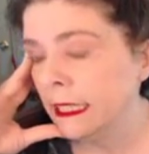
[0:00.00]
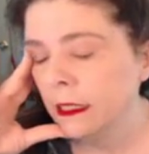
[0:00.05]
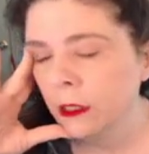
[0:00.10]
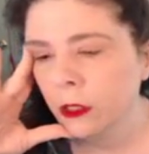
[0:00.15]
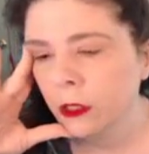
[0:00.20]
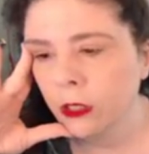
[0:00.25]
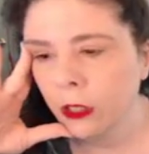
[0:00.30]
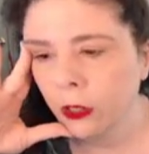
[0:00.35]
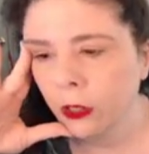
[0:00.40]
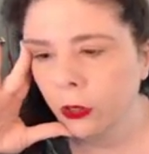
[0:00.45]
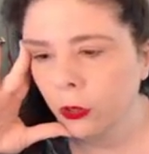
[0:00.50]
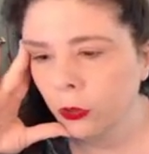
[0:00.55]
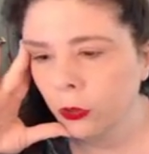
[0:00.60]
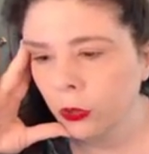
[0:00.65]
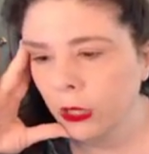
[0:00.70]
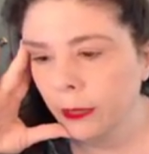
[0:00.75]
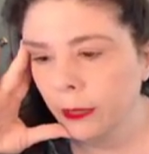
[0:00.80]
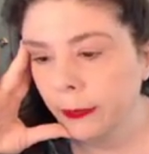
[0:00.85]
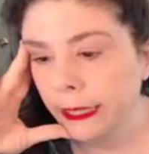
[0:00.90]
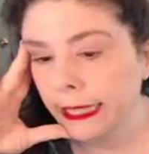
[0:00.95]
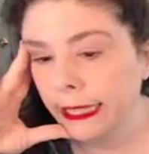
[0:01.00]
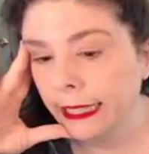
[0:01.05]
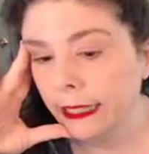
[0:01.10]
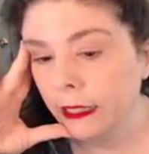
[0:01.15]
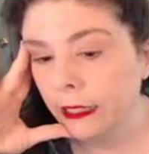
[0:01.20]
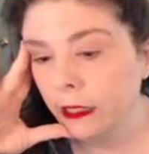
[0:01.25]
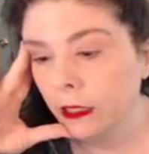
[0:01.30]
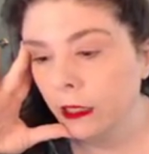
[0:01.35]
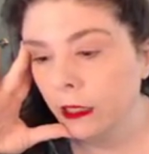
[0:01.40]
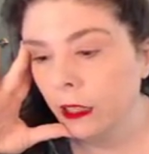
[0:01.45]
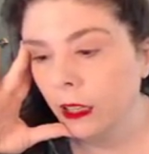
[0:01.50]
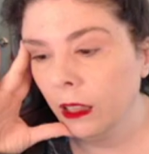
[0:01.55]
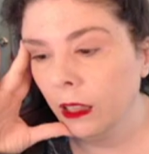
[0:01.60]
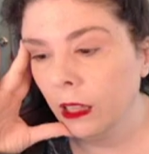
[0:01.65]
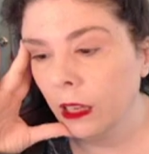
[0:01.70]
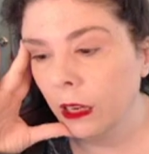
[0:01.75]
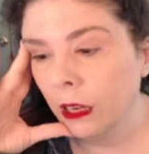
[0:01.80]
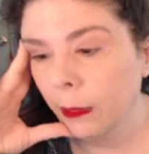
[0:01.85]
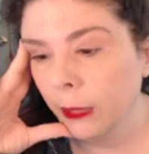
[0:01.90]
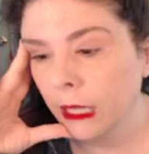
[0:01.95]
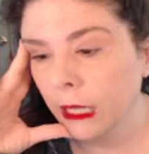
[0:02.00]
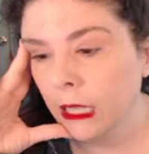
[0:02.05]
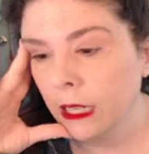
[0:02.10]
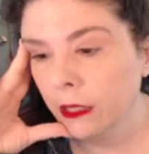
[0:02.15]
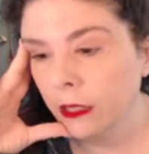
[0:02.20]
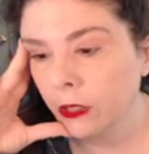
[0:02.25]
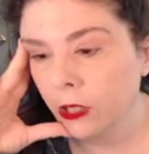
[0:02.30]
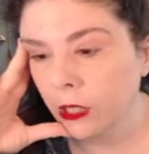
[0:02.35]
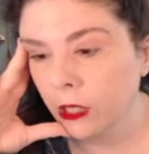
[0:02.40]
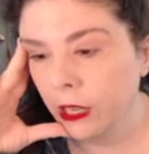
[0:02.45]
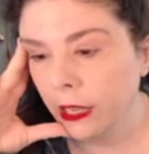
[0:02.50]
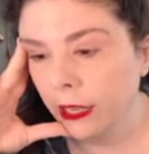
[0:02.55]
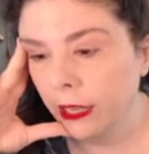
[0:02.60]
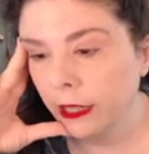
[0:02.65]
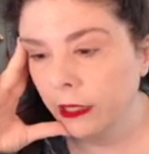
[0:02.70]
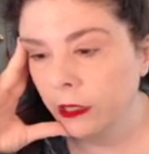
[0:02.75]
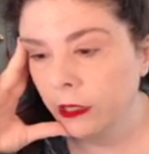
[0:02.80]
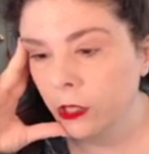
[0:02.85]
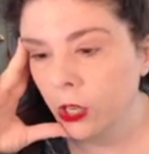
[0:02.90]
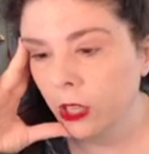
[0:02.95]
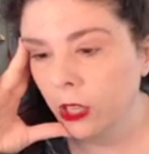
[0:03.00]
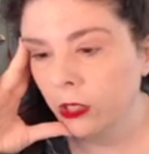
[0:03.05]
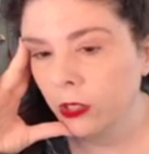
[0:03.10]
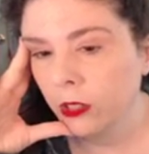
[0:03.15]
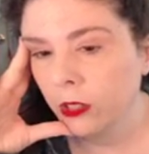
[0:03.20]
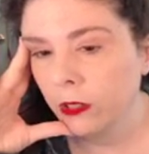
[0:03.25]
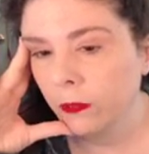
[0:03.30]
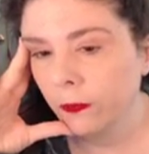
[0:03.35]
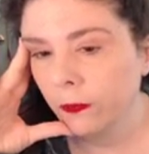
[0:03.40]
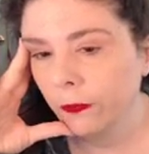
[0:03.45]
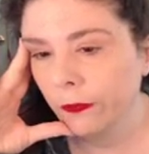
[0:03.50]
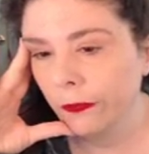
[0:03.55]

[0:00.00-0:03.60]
So I made a lot of money yesterday just